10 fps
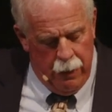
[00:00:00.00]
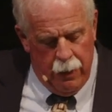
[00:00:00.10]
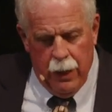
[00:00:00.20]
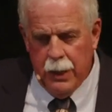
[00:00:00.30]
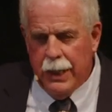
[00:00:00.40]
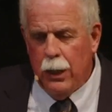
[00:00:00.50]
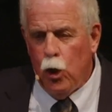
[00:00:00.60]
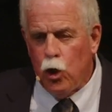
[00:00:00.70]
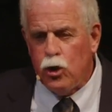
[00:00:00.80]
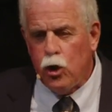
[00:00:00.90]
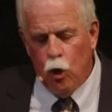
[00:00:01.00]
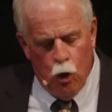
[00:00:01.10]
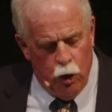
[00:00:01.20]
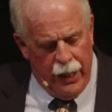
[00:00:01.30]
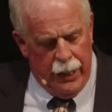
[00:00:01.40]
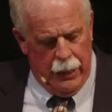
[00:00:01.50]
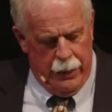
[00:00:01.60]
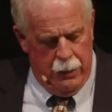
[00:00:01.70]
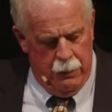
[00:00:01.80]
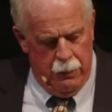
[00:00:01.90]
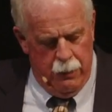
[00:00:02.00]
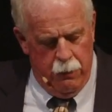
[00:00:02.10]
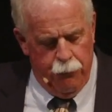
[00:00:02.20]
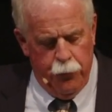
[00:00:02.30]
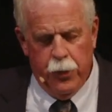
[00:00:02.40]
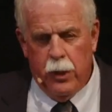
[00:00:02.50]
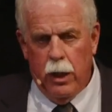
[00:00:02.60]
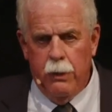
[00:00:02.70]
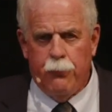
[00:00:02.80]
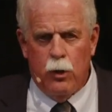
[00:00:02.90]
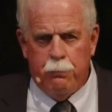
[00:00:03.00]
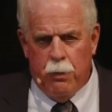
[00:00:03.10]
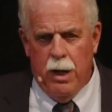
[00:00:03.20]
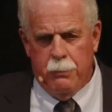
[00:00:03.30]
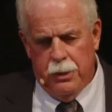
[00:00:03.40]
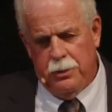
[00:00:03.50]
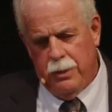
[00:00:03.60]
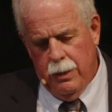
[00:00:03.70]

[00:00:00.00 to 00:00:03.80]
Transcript: and he looks longingly for the deliverer promised